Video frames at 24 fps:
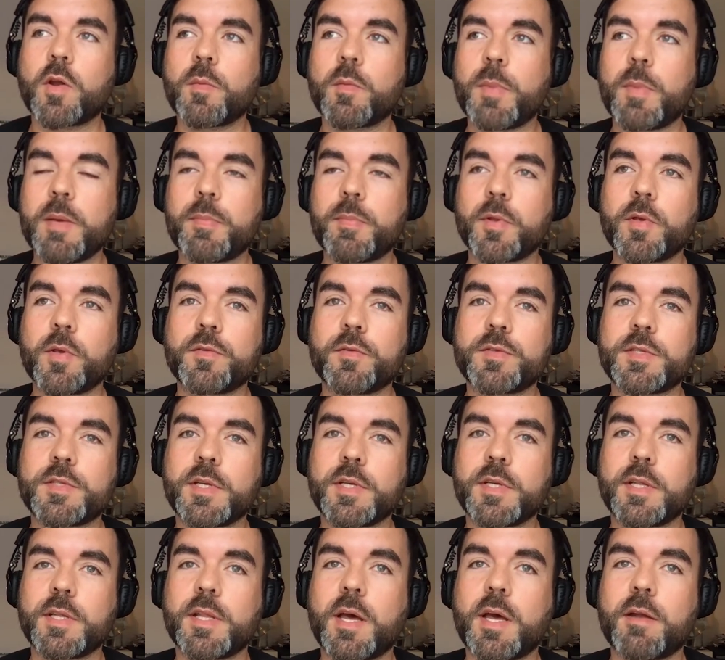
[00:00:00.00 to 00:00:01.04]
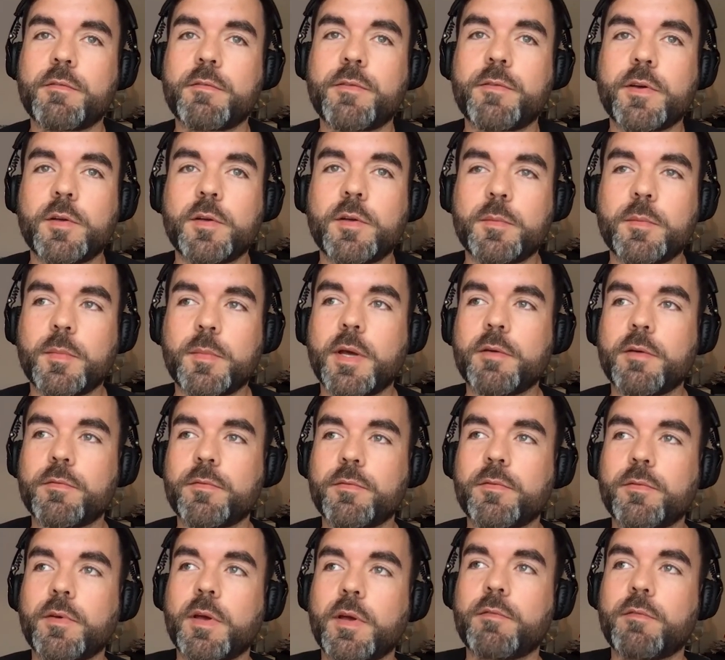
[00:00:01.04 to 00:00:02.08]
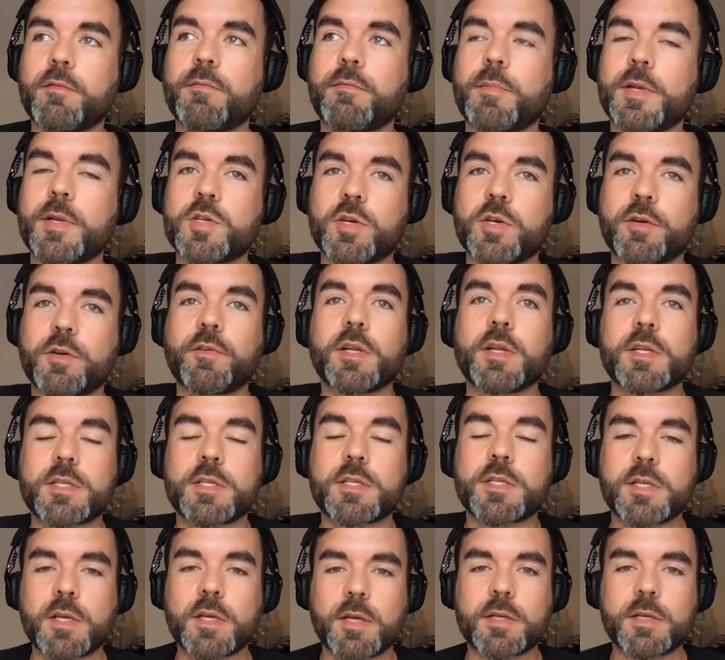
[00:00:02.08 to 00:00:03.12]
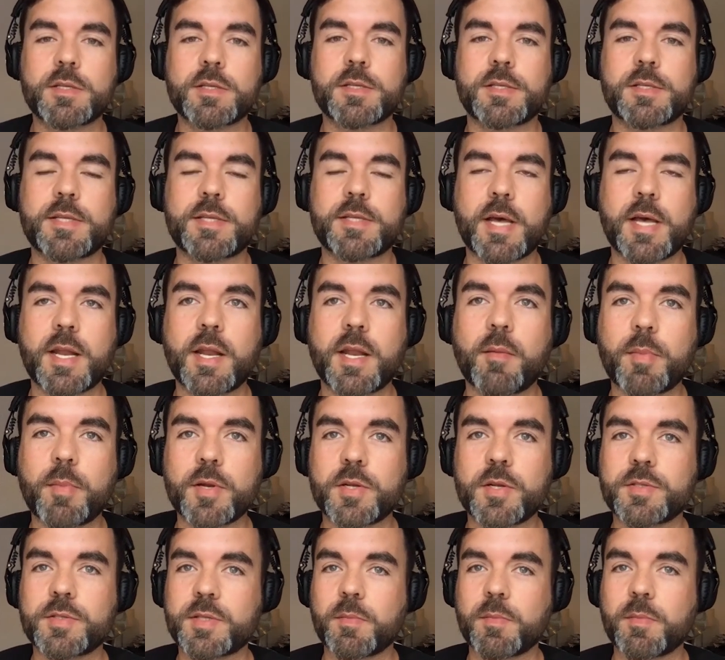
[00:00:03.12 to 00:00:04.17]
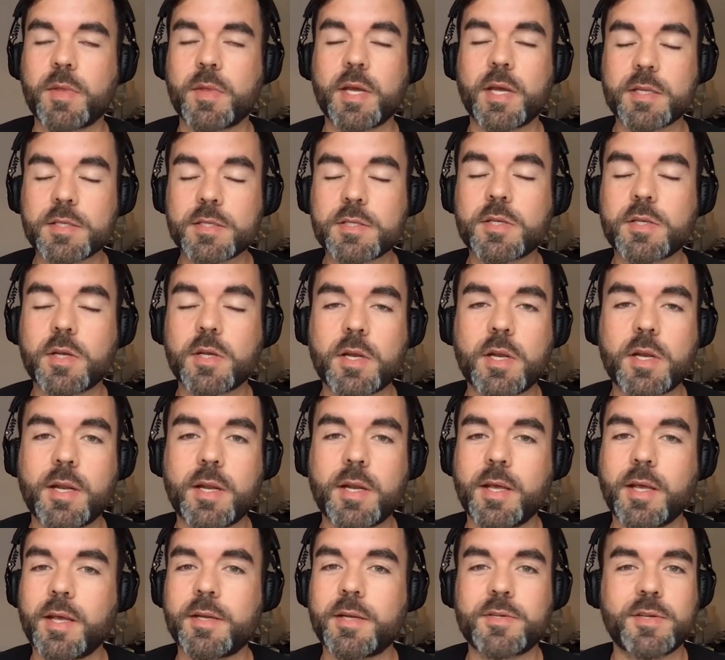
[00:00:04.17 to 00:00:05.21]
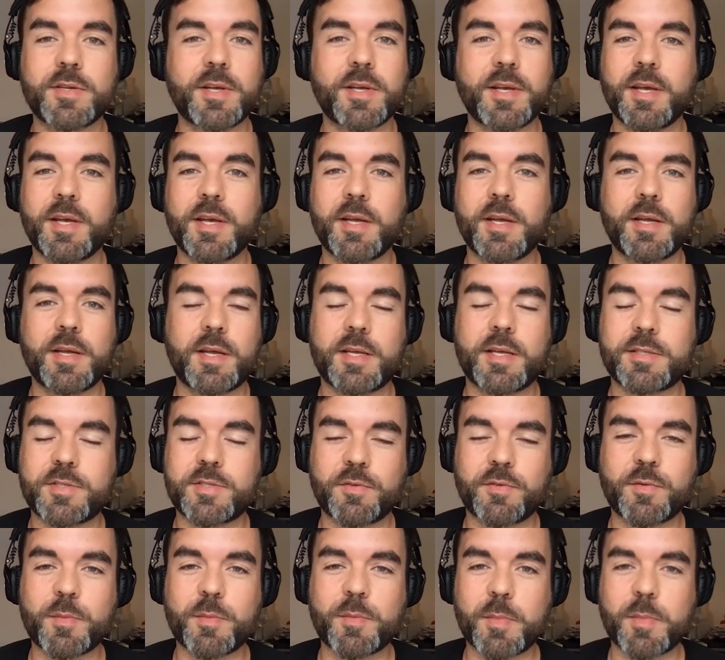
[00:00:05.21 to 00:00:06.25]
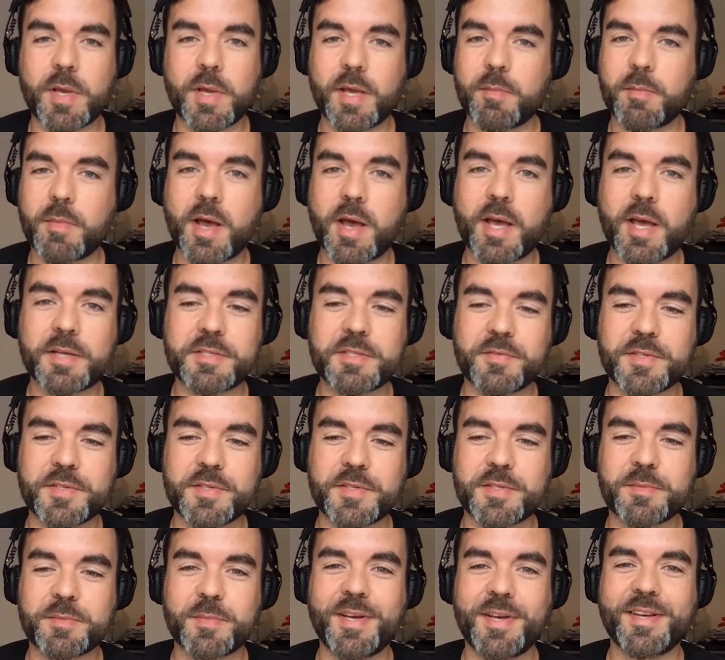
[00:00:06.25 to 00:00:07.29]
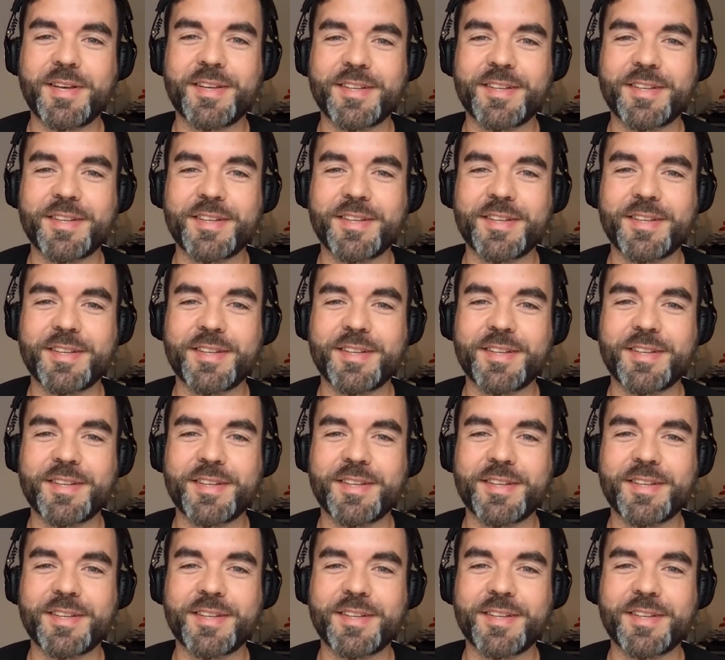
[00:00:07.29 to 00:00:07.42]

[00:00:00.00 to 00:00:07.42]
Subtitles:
of people who've seen that film have been driven to stand up and do something. It certainly has driven me in my activism.